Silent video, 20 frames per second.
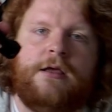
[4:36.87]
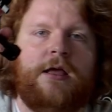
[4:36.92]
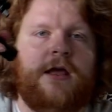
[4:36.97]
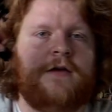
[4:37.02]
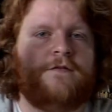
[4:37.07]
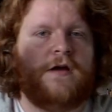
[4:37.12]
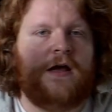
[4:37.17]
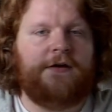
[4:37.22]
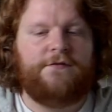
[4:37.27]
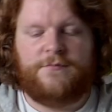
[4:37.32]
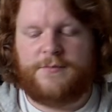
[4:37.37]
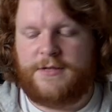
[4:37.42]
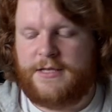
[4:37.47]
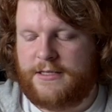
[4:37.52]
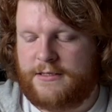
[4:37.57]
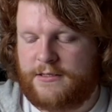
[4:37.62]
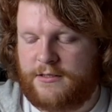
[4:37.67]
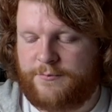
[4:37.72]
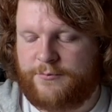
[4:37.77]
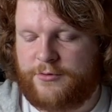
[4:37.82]
If I ever make
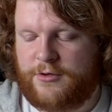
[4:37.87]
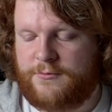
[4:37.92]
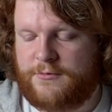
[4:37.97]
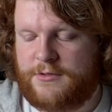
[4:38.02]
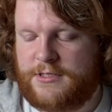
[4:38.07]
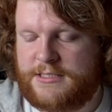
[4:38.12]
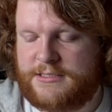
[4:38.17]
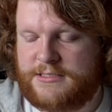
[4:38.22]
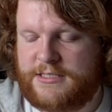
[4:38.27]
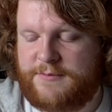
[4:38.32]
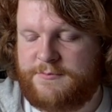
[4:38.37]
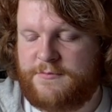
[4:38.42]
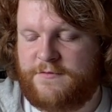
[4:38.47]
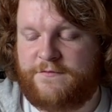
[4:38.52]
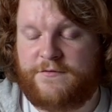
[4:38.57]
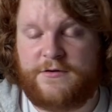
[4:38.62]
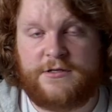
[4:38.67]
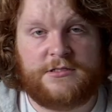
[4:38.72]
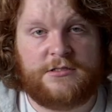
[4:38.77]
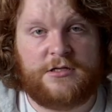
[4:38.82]
it to the point where they send me
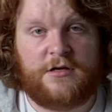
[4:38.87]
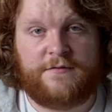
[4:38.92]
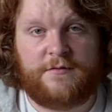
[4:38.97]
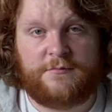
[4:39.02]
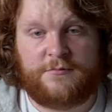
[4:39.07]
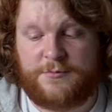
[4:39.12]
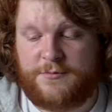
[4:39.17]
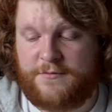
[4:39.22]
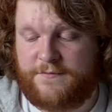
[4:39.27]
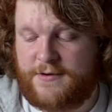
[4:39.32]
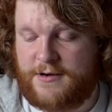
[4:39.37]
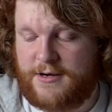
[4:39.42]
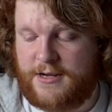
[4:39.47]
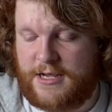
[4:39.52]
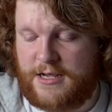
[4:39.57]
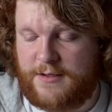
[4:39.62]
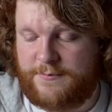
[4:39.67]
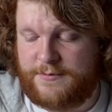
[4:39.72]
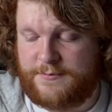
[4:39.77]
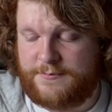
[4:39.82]
free stuff, I'm going to be very
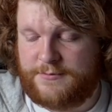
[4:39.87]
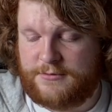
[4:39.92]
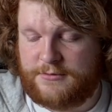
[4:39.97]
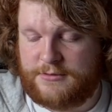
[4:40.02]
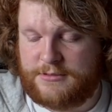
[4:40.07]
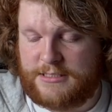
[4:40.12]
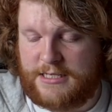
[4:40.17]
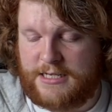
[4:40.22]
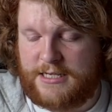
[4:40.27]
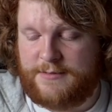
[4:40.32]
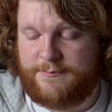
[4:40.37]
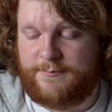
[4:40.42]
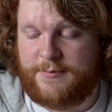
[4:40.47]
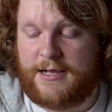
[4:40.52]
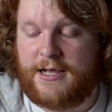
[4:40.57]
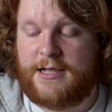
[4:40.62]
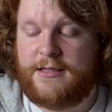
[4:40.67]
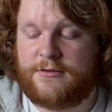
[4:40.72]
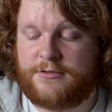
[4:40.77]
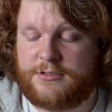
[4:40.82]
happy, because I
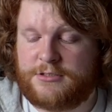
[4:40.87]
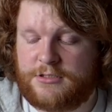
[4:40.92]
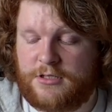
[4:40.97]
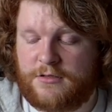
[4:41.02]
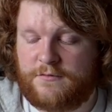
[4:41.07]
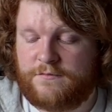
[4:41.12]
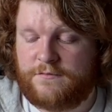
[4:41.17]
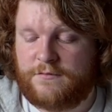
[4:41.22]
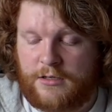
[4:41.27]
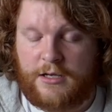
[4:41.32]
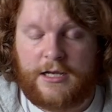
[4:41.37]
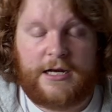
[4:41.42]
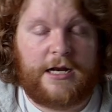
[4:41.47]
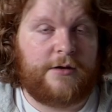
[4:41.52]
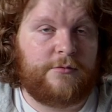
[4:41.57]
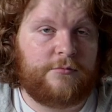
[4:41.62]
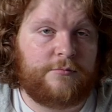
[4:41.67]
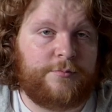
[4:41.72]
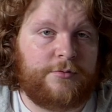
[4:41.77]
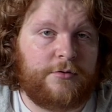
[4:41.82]
buy their stuff, and I
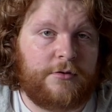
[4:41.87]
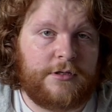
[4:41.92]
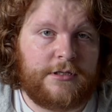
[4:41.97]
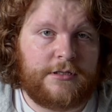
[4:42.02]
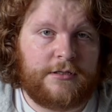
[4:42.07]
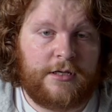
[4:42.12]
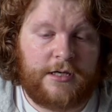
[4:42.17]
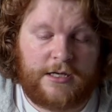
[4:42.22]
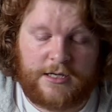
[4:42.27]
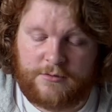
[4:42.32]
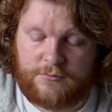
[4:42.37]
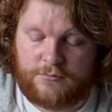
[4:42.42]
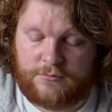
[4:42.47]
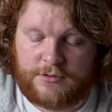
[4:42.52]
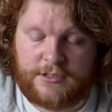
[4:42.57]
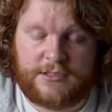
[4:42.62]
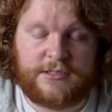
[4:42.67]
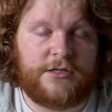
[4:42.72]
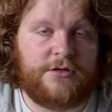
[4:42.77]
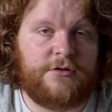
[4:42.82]
will
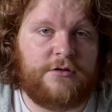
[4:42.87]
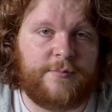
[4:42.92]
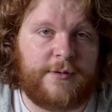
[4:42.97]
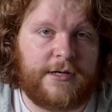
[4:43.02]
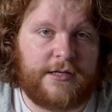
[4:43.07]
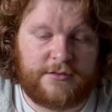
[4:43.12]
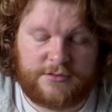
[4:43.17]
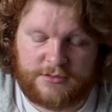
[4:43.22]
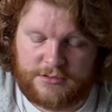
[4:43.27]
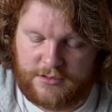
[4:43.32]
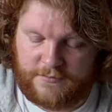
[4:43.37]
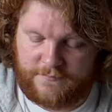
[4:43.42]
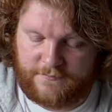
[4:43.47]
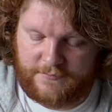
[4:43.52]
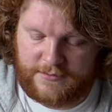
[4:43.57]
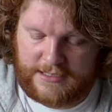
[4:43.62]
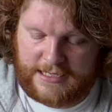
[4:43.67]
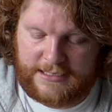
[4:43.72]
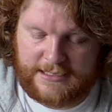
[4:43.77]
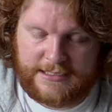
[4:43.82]
continue to buy their stuff.
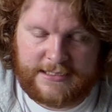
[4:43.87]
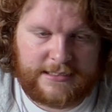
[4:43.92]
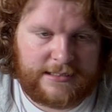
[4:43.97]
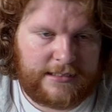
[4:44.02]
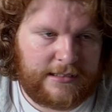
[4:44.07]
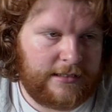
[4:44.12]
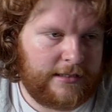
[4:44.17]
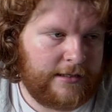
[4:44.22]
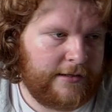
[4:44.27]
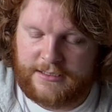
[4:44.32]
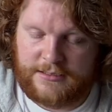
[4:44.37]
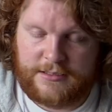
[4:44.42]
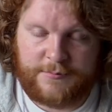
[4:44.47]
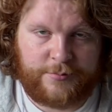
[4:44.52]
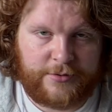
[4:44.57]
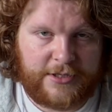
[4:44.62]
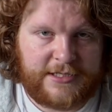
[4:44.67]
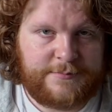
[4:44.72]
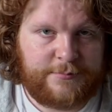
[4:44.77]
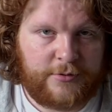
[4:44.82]
I like the
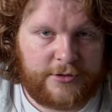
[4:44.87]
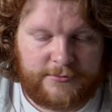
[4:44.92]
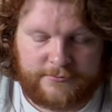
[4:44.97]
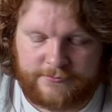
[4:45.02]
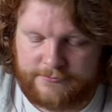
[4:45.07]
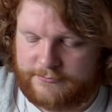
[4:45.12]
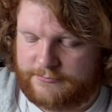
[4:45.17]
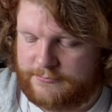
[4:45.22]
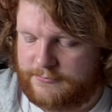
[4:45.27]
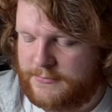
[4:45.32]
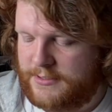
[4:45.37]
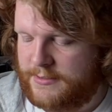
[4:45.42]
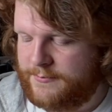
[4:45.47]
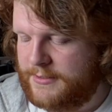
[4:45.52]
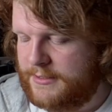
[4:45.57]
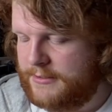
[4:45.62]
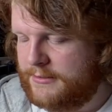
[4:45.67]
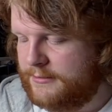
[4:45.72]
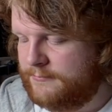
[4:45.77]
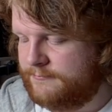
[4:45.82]
price point,
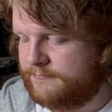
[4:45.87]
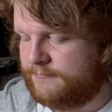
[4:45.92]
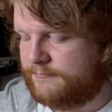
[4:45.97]
admittedly.